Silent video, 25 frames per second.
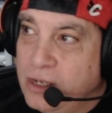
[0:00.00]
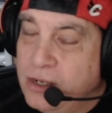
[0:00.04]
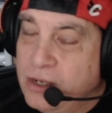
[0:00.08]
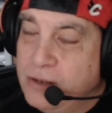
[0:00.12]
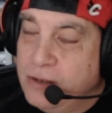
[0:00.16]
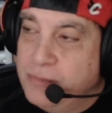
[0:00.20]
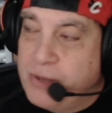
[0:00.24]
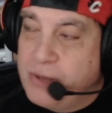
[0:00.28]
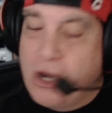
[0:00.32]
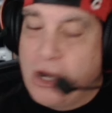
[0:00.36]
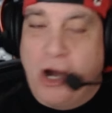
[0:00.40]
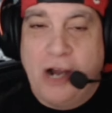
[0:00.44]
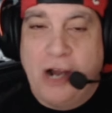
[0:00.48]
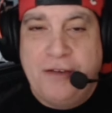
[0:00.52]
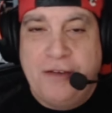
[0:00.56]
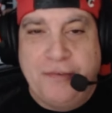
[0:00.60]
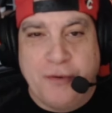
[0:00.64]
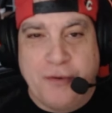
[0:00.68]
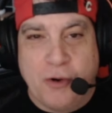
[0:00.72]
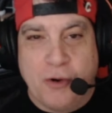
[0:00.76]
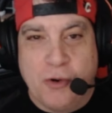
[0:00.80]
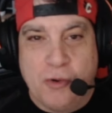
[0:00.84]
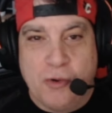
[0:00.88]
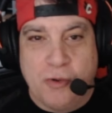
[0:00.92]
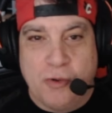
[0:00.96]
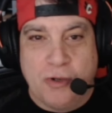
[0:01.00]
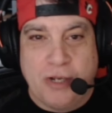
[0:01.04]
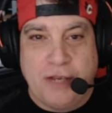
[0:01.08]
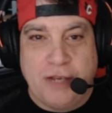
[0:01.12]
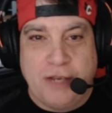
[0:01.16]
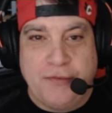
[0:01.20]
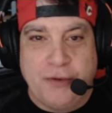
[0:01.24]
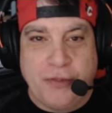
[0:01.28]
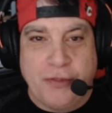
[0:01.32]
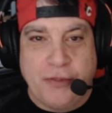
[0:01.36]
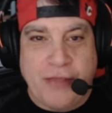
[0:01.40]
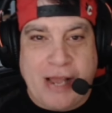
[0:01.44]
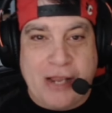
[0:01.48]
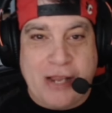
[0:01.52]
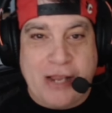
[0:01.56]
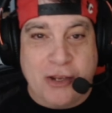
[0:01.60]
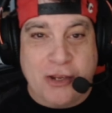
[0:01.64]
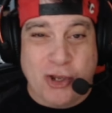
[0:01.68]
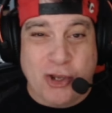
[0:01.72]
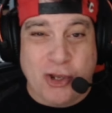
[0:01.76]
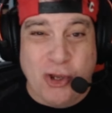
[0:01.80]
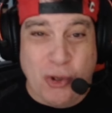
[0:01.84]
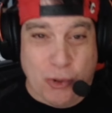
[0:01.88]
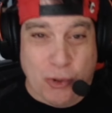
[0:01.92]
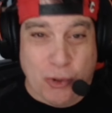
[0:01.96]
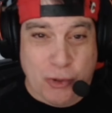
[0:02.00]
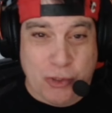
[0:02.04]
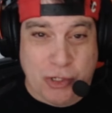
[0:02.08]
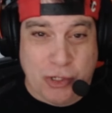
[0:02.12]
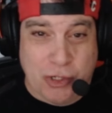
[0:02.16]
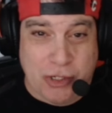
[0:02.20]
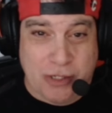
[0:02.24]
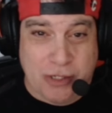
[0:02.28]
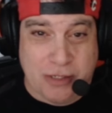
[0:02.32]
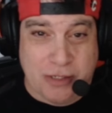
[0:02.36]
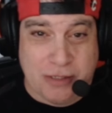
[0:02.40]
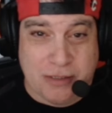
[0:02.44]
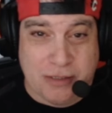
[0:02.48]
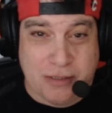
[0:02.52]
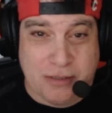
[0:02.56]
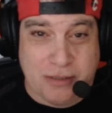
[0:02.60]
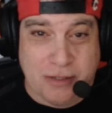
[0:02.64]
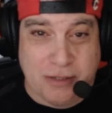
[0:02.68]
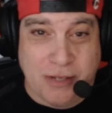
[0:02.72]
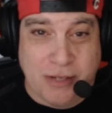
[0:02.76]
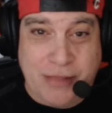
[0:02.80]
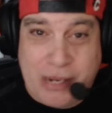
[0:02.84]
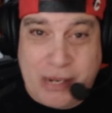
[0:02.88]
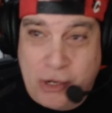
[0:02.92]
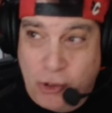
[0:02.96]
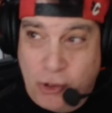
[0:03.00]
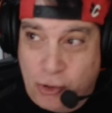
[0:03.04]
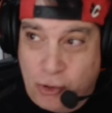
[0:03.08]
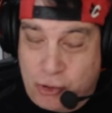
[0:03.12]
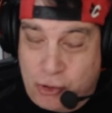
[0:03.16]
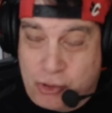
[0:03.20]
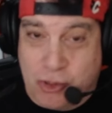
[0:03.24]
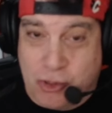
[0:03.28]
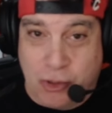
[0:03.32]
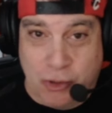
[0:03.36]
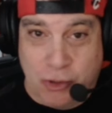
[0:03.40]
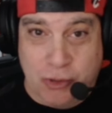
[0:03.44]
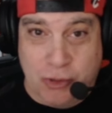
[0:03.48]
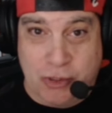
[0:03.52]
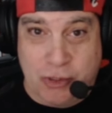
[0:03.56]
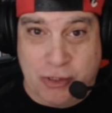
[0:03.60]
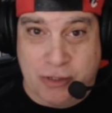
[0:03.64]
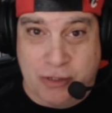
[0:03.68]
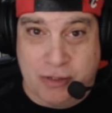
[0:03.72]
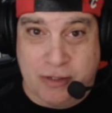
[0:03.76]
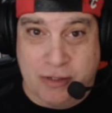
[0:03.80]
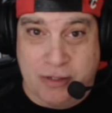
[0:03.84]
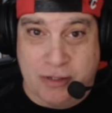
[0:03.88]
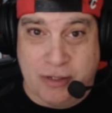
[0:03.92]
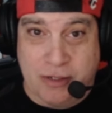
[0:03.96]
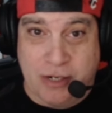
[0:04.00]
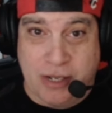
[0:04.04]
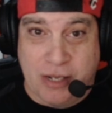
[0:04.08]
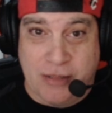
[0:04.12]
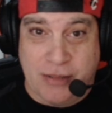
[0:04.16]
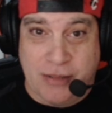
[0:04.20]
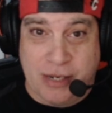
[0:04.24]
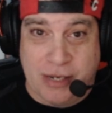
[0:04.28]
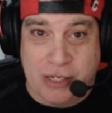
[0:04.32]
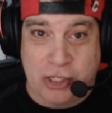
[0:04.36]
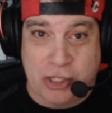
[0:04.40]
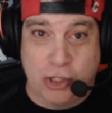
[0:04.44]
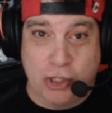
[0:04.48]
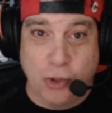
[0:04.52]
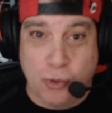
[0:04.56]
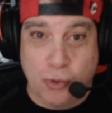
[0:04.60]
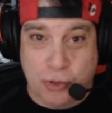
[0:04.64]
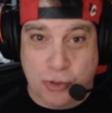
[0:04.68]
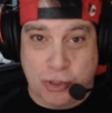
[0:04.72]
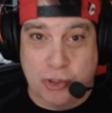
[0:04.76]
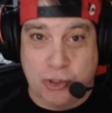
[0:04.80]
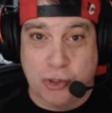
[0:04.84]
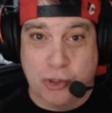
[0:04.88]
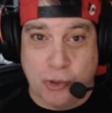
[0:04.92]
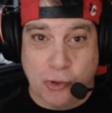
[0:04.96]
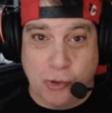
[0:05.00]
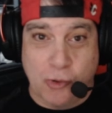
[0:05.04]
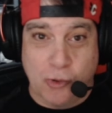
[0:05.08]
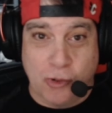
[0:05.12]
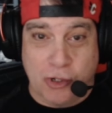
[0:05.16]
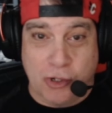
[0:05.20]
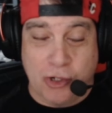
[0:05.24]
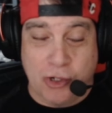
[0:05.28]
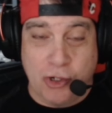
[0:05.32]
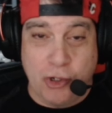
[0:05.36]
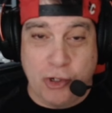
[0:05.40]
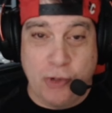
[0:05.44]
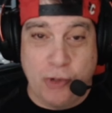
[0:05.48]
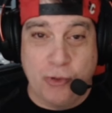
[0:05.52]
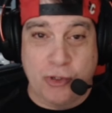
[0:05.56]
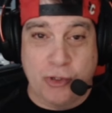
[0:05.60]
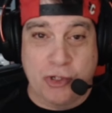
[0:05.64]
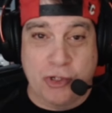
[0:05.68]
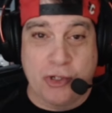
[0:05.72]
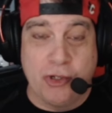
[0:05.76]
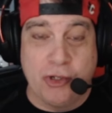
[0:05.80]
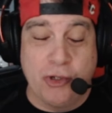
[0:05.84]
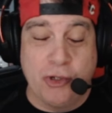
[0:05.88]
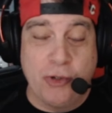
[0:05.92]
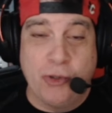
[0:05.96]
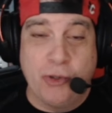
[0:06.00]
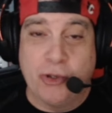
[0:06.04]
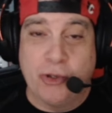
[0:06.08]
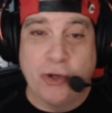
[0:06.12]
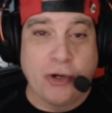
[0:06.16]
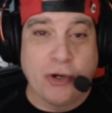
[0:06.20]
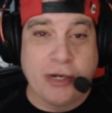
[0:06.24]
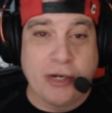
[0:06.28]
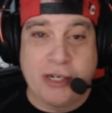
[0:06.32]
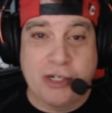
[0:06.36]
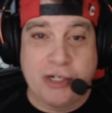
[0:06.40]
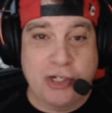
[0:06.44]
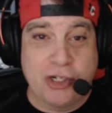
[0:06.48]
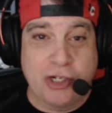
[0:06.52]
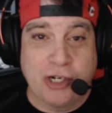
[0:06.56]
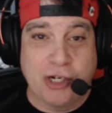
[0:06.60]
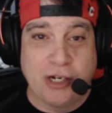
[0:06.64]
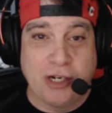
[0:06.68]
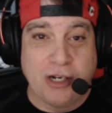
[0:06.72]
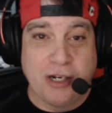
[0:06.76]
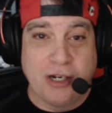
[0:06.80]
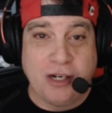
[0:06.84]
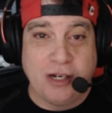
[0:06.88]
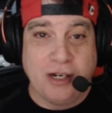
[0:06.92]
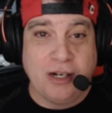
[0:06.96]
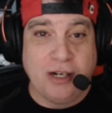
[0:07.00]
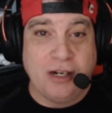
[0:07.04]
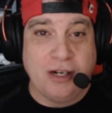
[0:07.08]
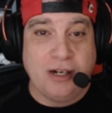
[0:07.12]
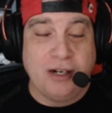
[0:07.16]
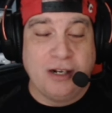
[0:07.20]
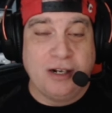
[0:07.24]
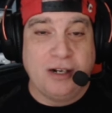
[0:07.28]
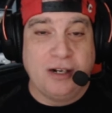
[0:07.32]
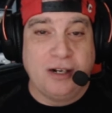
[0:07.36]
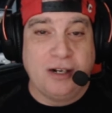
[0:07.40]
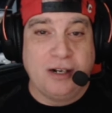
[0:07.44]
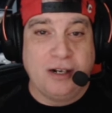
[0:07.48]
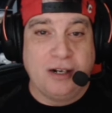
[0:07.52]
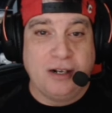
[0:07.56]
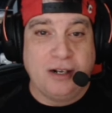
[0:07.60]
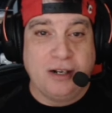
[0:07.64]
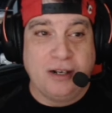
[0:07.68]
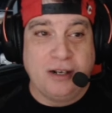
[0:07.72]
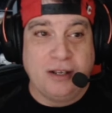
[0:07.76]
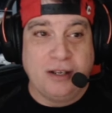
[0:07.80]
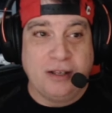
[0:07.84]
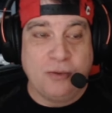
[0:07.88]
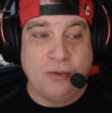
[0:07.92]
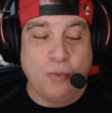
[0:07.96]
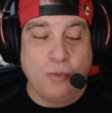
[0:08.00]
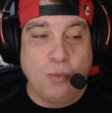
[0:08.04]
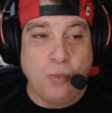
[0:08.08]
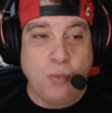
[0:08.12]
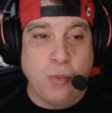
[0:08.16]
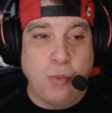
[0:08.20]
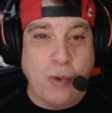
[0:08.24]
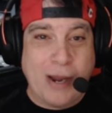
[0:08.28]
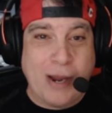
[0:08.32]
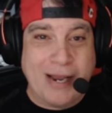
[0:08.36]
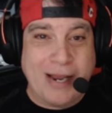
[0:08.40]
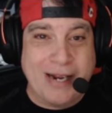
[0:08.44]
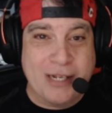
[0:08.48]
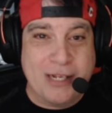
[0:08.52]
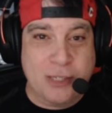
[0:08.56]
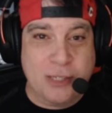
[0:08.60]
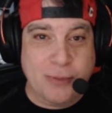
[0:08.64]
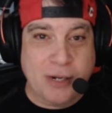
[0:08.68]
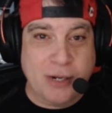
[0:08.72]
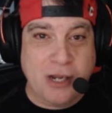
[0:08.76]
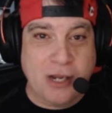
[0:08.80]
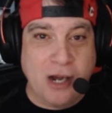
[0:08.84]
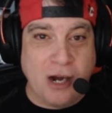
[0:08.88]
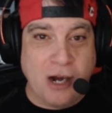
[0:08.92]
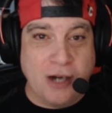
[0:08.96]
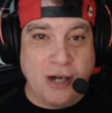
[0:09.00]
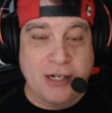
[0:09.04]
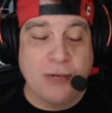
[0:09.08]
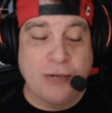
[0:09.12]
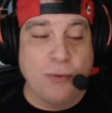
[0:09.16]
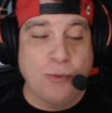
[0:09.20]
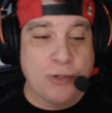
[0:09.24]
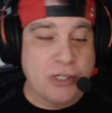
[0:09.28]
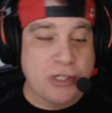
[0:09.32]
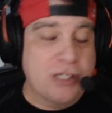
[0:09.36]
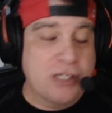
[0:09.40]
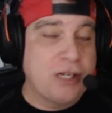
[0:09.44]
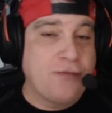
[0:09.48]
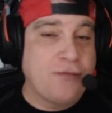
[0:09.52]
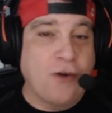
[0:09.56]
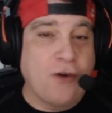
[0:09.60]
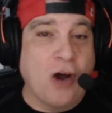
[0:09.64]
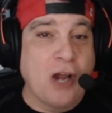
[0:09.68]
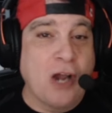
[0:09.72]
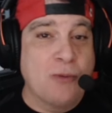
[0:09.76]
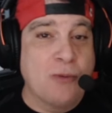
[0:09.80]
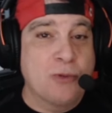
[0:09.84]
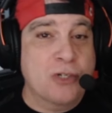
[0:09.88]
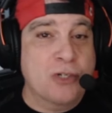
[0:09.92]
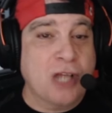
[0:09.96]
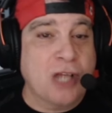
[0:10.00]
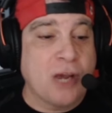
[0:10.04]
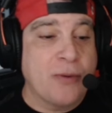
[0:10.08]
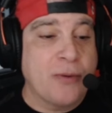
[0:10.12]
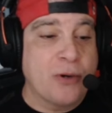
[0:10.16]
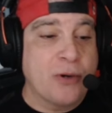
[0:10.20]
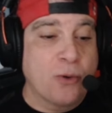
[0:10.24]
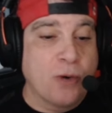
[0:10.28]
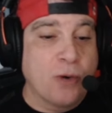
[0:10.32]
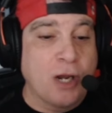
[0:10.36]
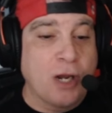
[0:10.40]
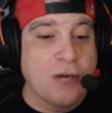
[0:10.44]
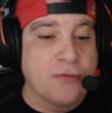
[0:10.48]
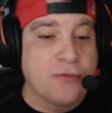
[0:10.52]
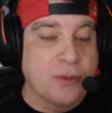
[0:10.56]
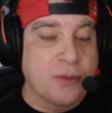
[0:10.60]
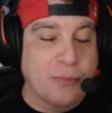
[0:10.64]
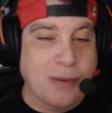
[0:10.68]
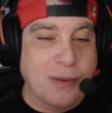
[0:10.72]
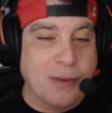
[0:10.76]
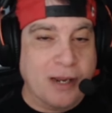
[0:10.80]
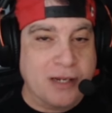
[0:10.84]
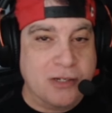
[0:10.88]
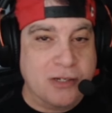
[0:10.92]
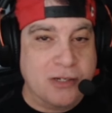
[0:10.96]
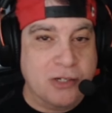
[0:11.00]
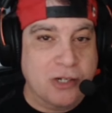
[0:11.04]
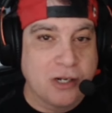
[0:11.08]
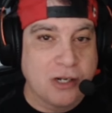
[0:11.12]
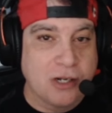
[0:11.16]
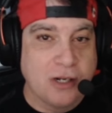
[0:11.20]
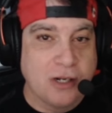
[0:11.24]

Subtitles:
but I thought if you're that good, and they looked good, they talked the talk, knew the knowledge, whack into my car, and it was as if I was going all over the place.